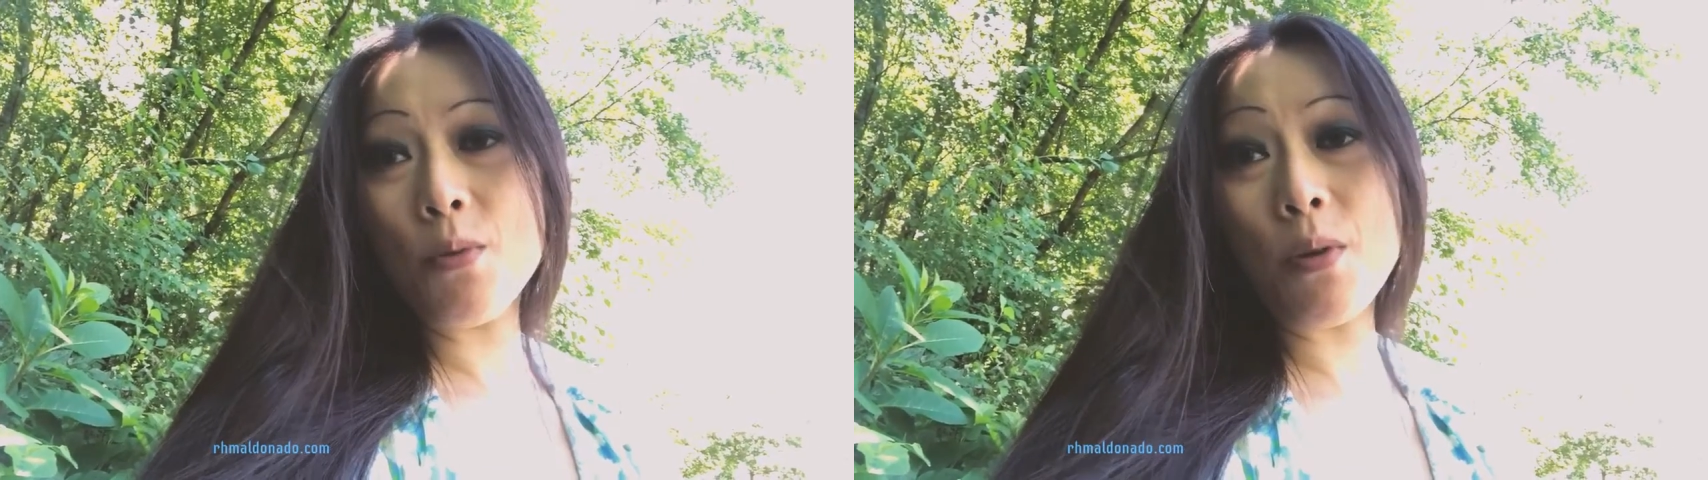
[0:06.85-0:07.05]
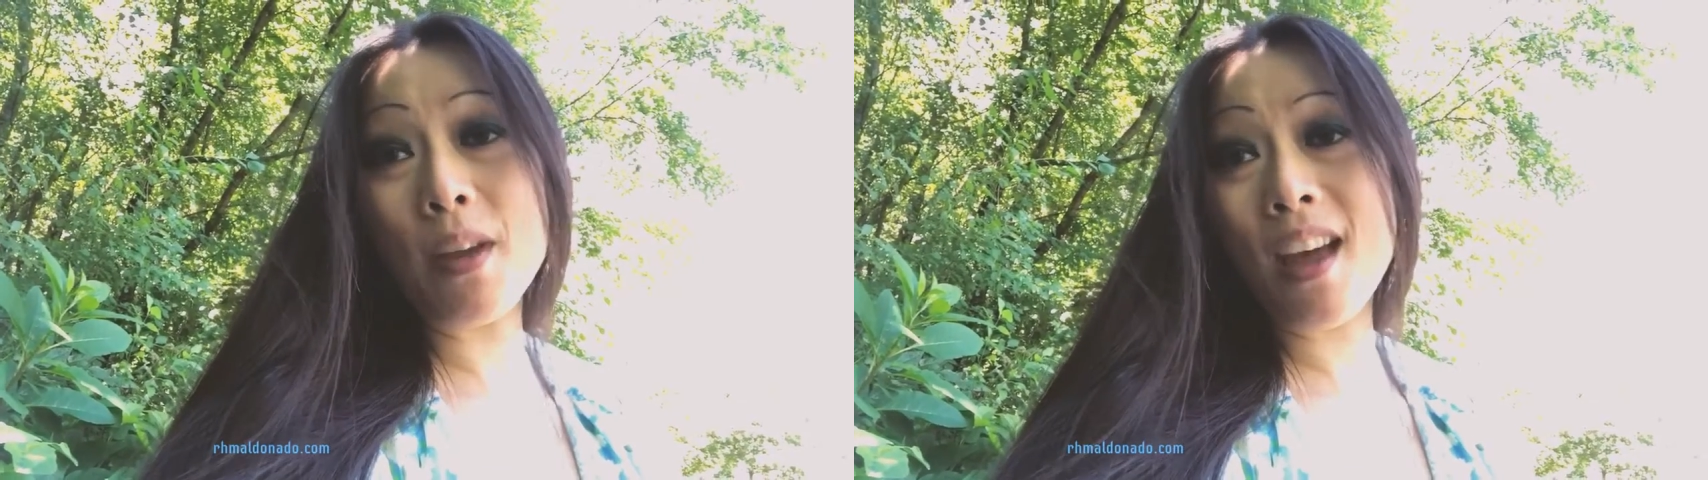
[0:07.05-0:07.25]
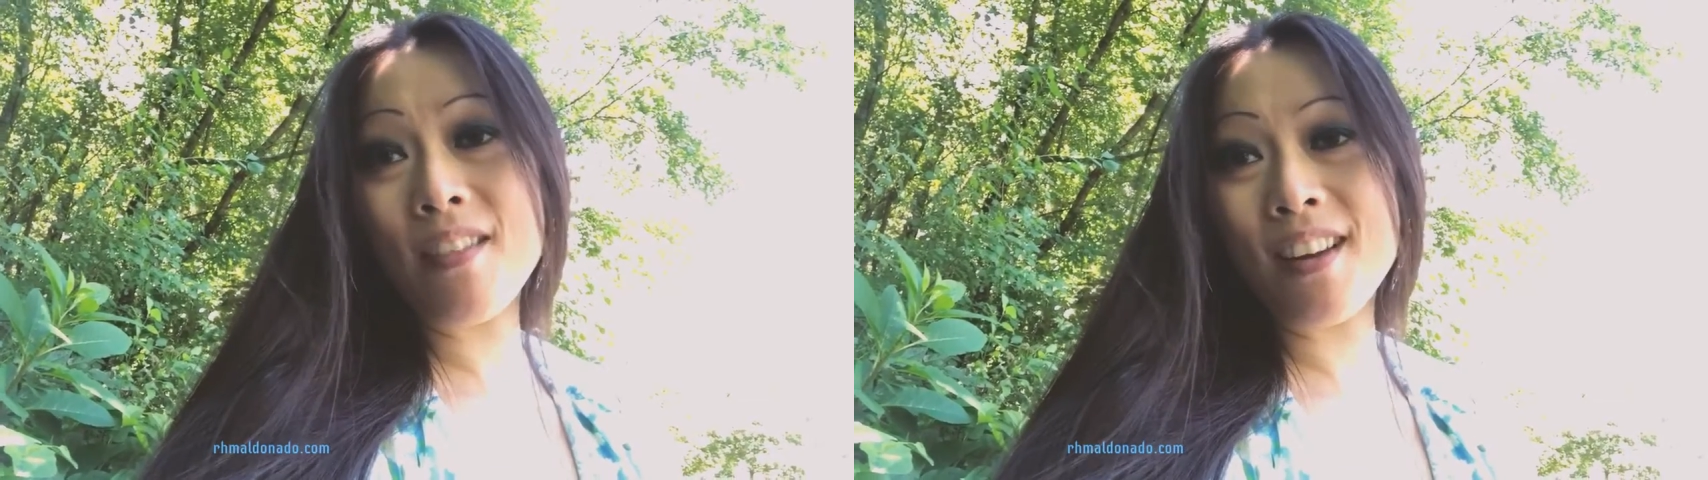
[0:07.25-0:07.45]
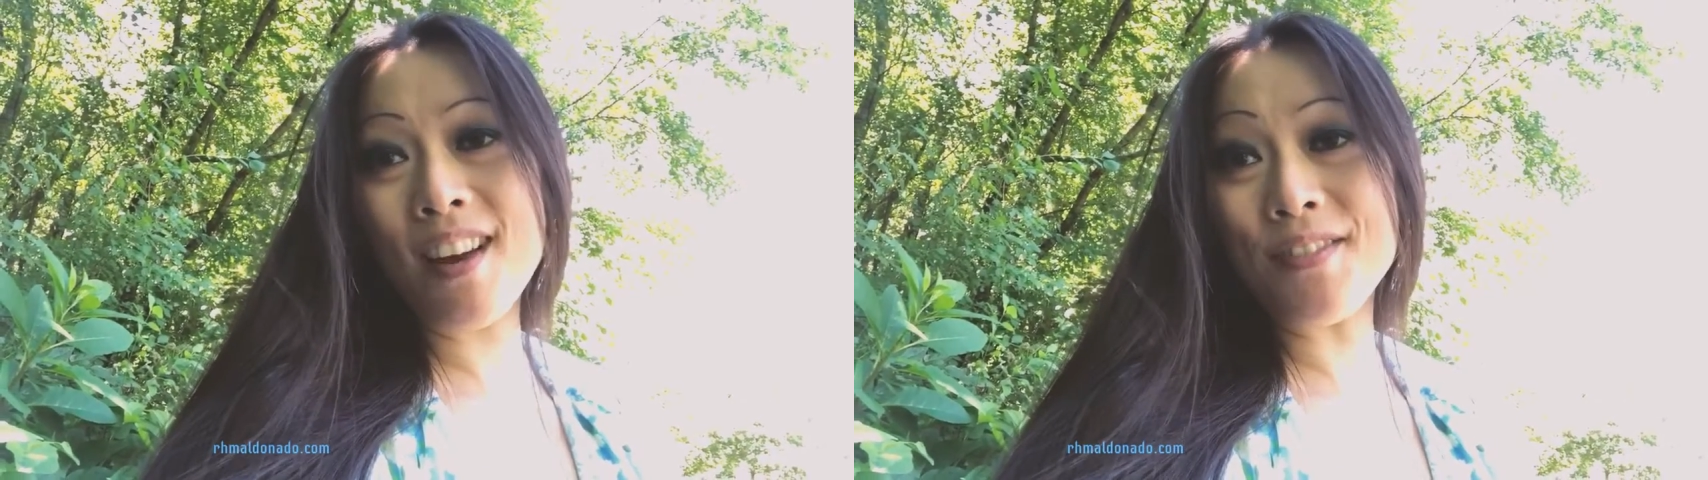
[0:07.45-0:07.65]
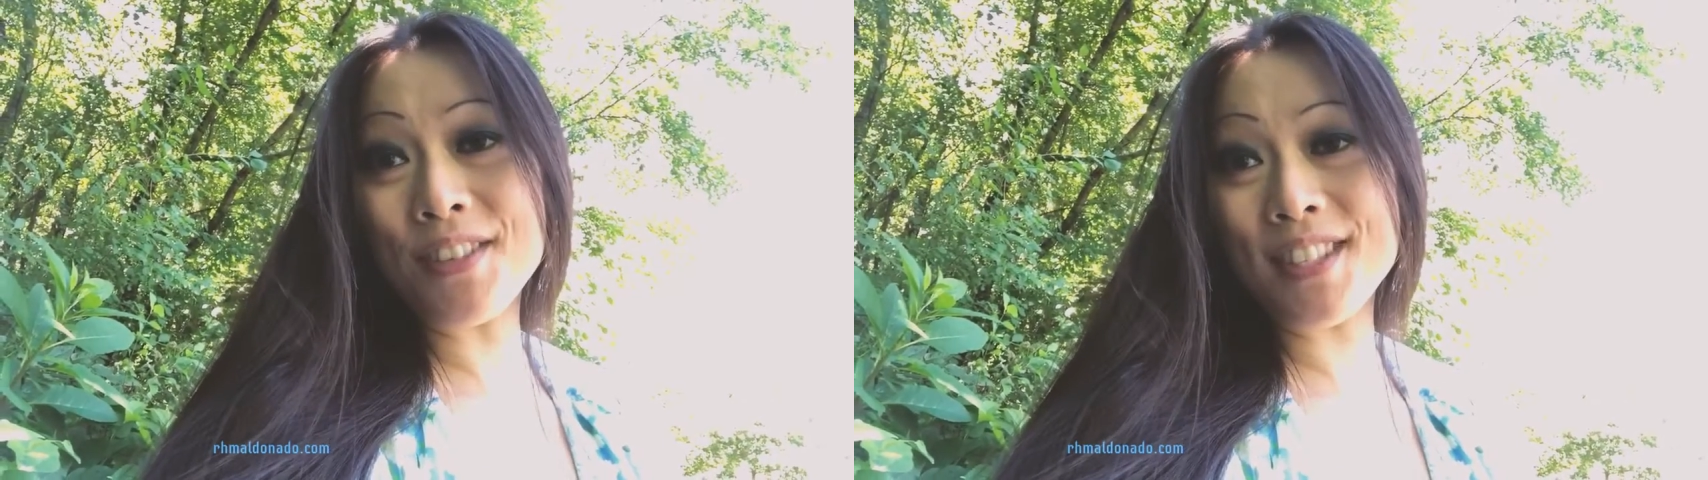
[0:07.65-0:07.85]
where we have a
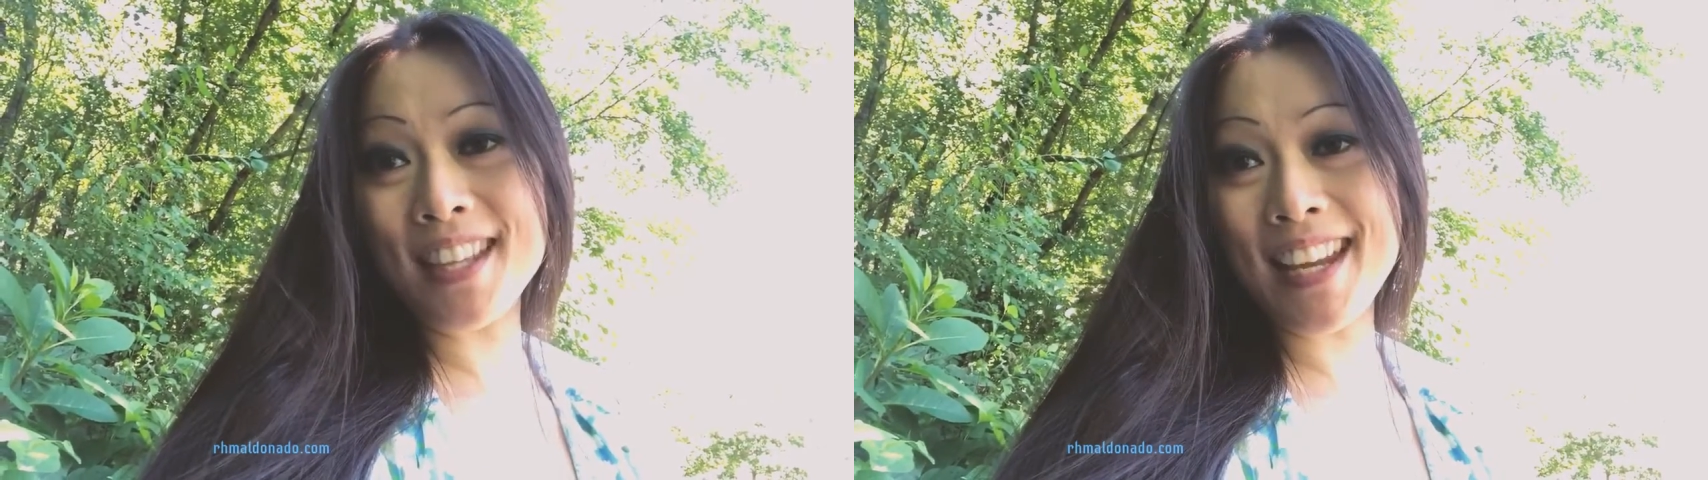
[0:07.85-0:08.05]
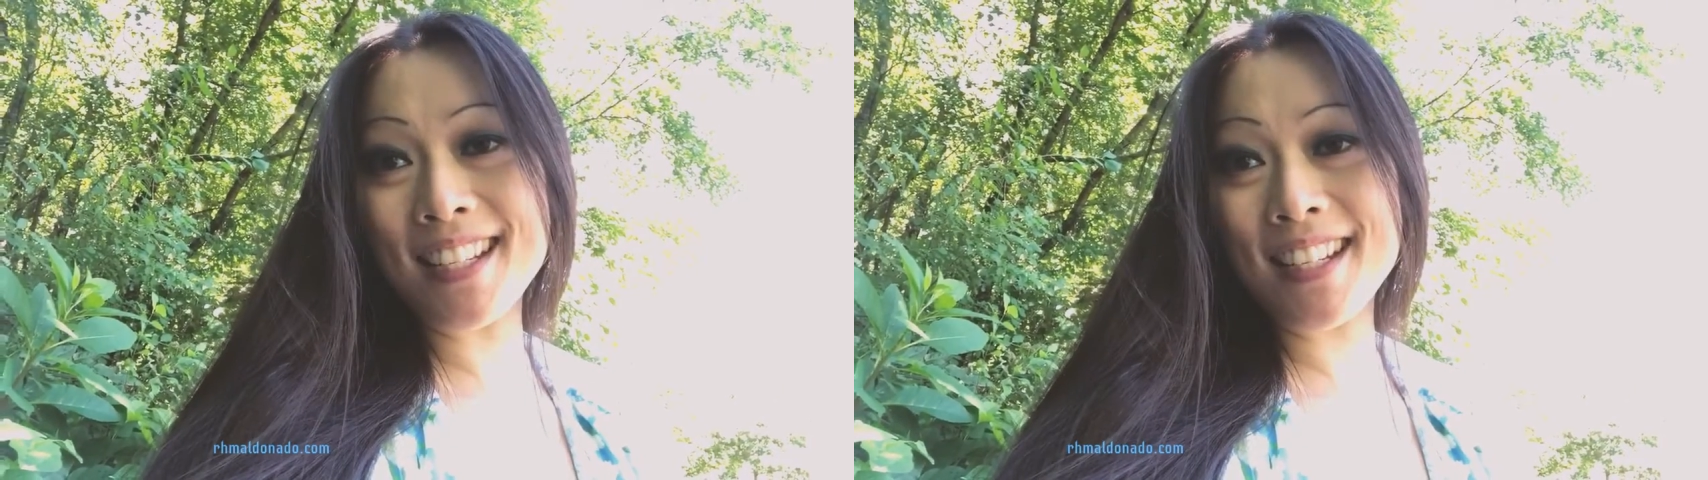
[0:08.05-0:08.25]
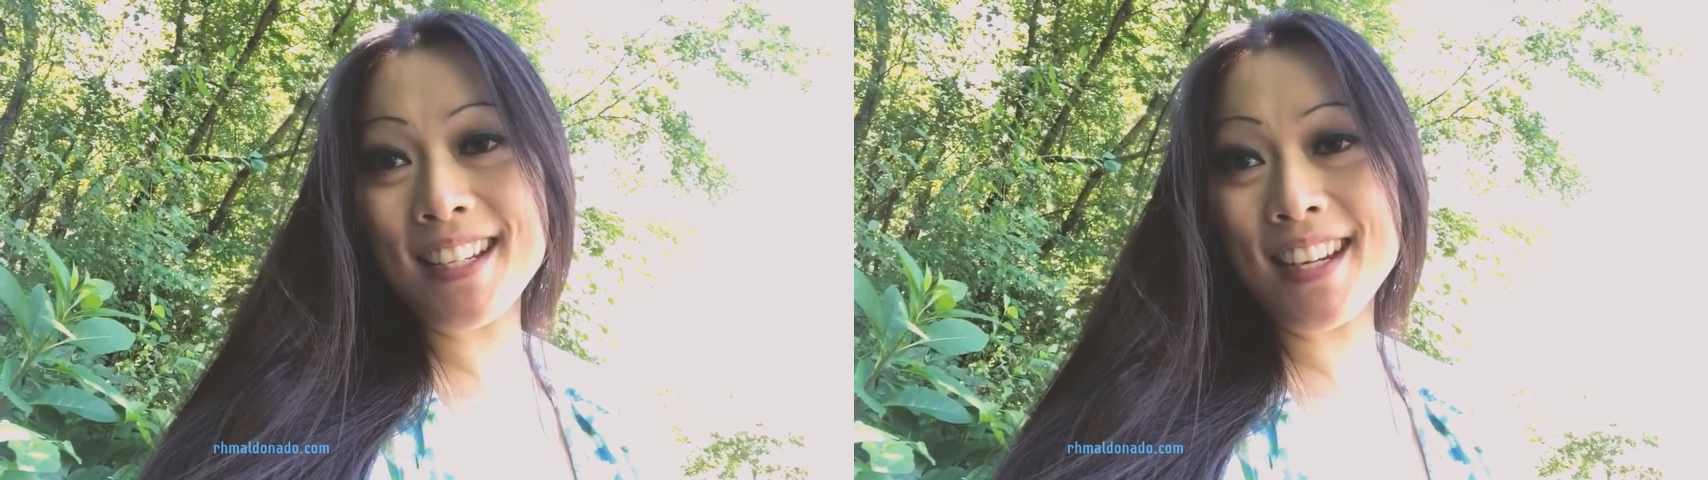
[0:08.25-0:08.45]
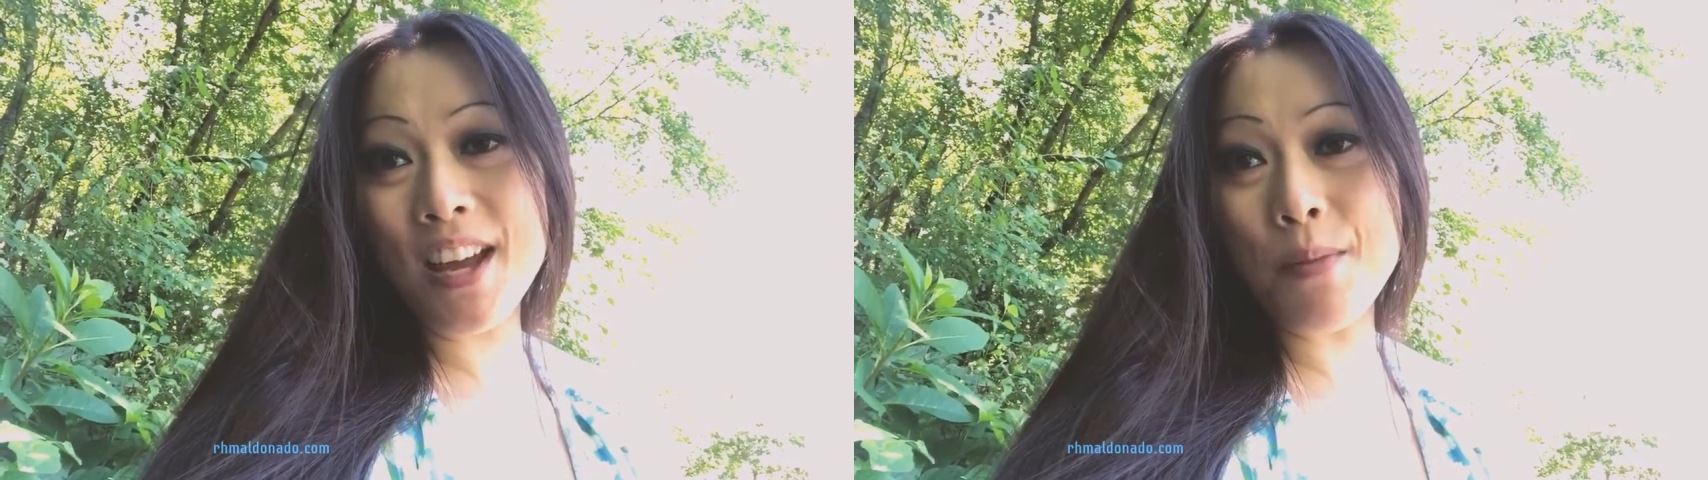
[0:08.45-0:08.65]
conversation